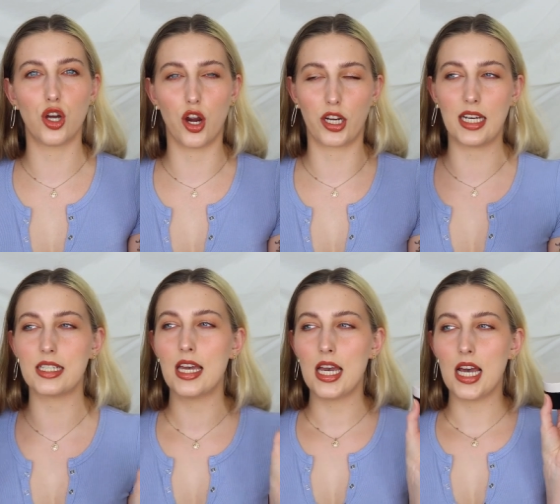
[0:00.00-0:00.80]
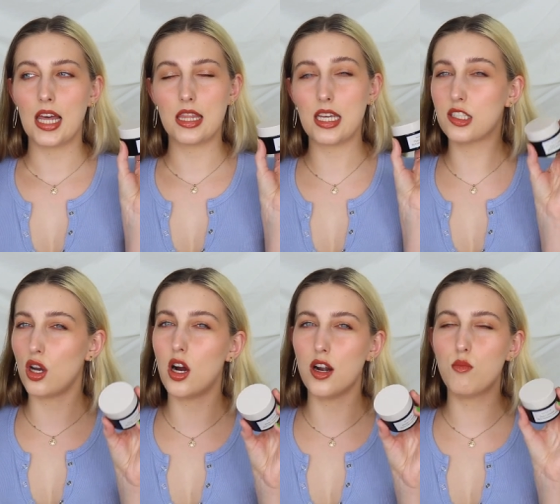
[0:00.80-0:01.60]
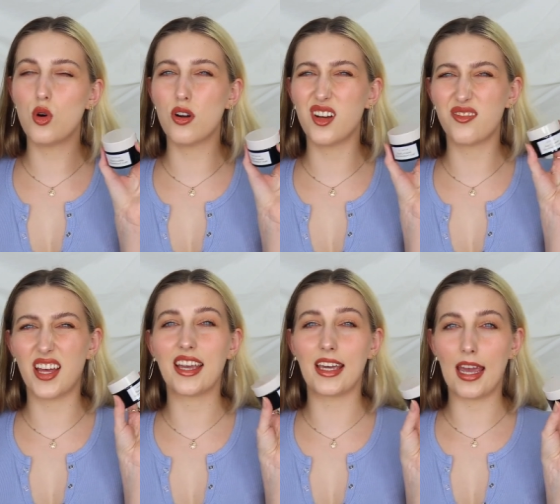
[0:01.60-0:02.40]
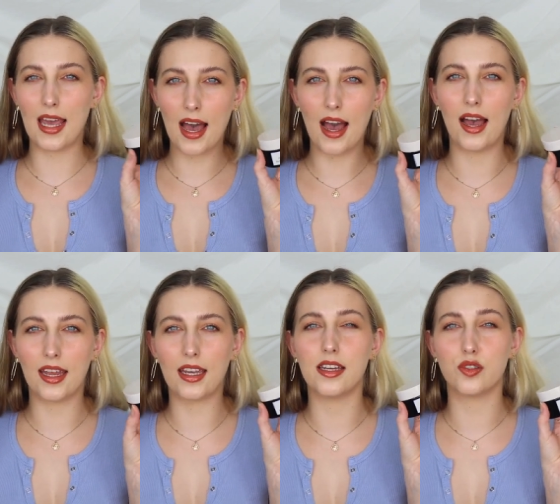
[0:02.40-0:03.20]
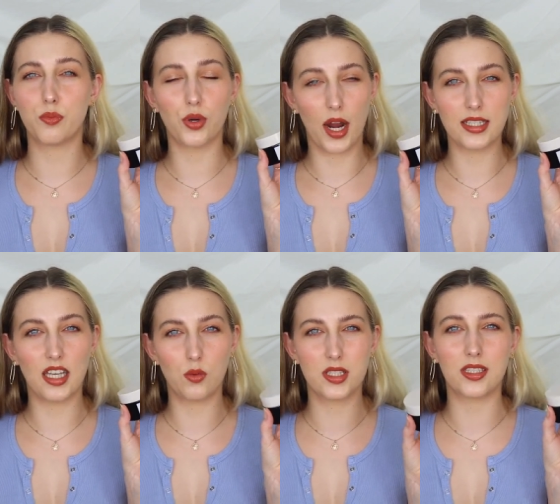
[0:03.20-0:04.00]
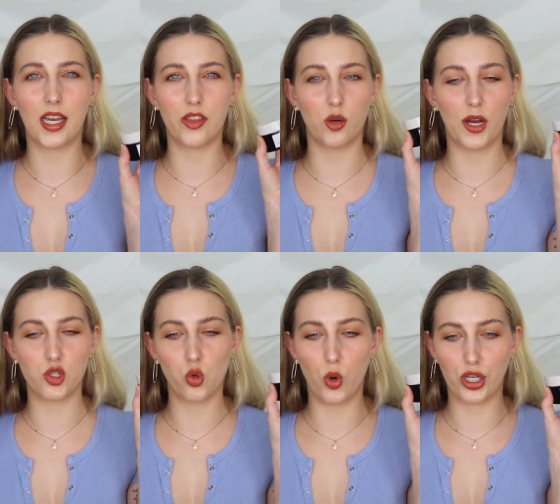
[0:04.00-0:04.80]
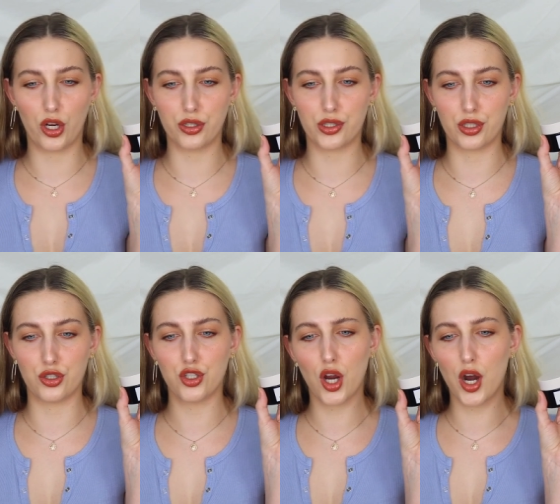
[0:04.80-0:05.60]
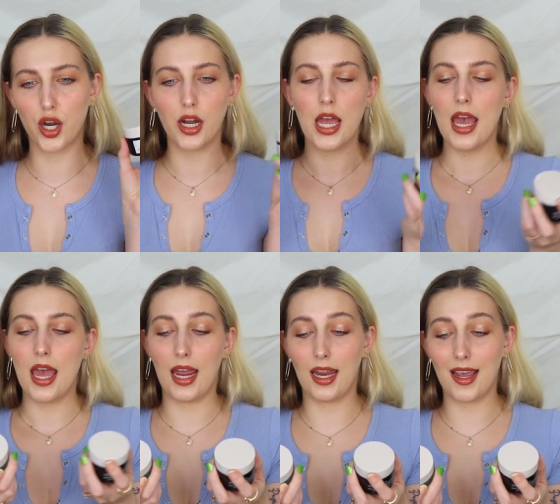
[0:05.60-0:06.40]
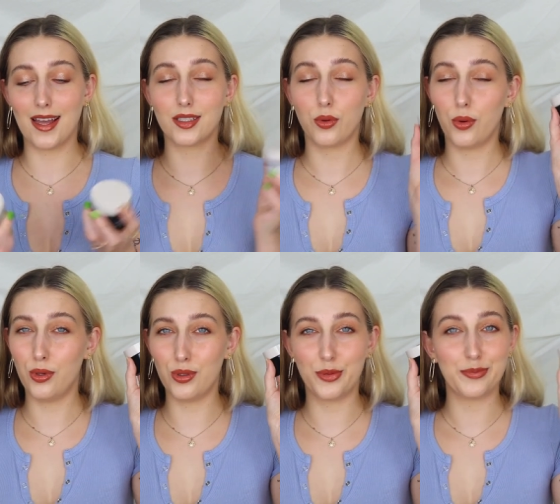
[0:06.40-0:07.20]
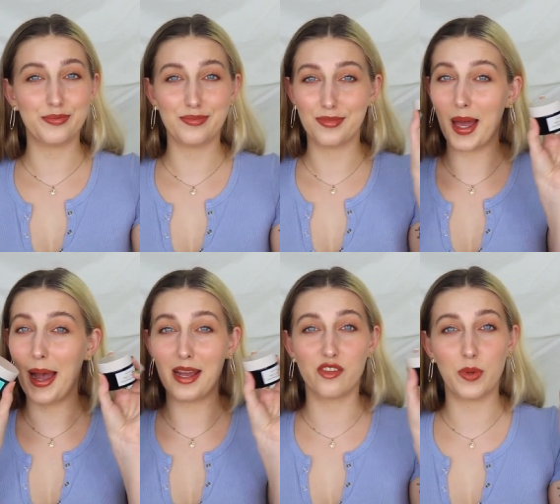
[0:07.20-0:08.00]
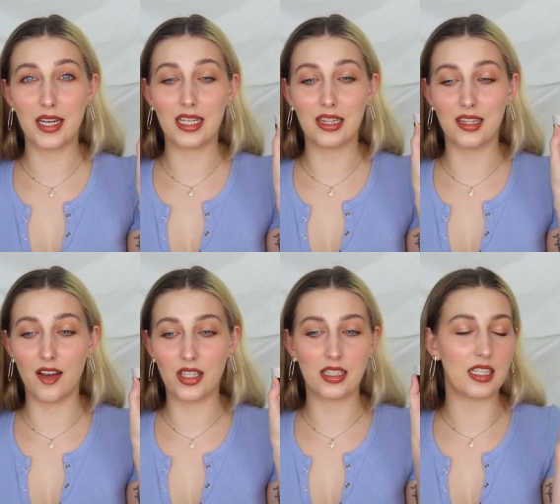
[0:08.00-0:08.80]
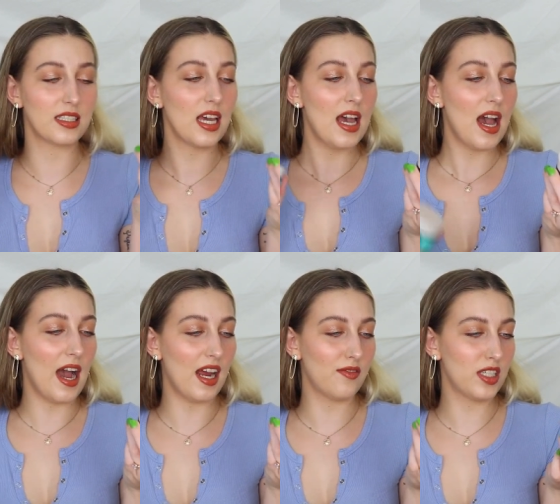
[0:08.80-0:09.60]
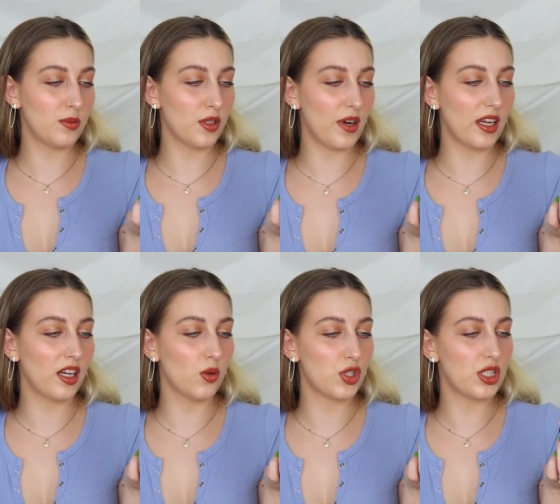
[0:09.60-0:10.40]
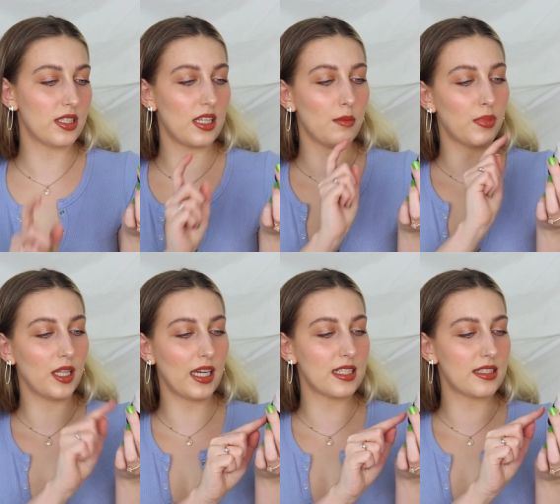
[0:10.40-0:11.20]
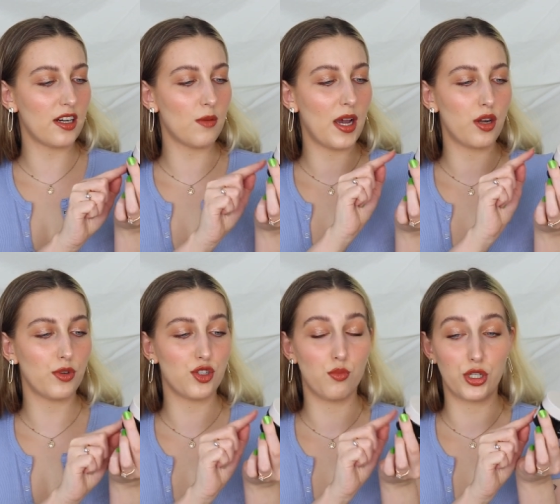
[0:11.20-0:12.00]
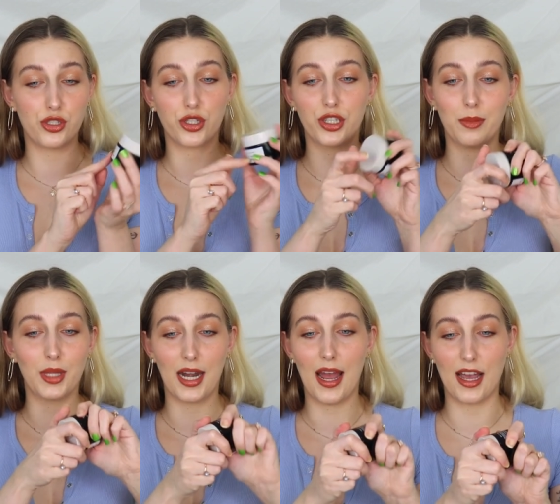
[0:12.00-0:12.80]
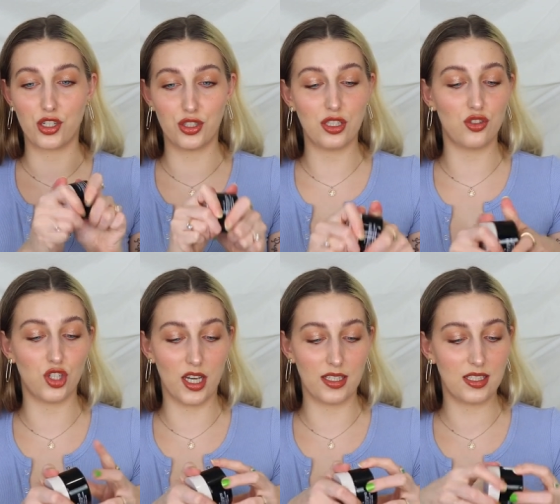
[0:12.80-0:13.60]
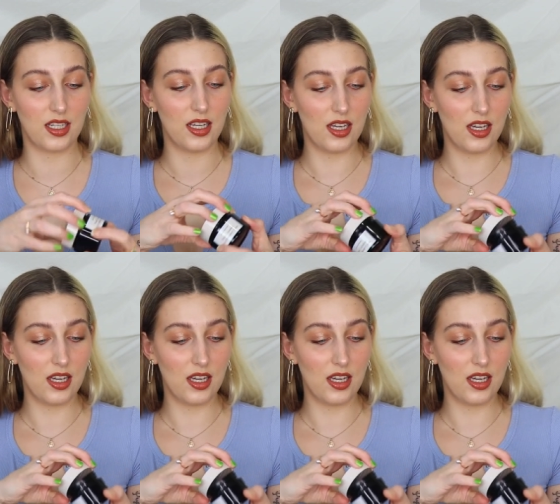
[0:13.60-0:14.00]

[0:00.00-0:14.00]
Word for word: Target. These are more of like a high-end price. I would say they're about $20 a jar, and whew, I have been loving these. I have this one right here, which is the Plant Ceramide Rich Moisture Cream that I actually just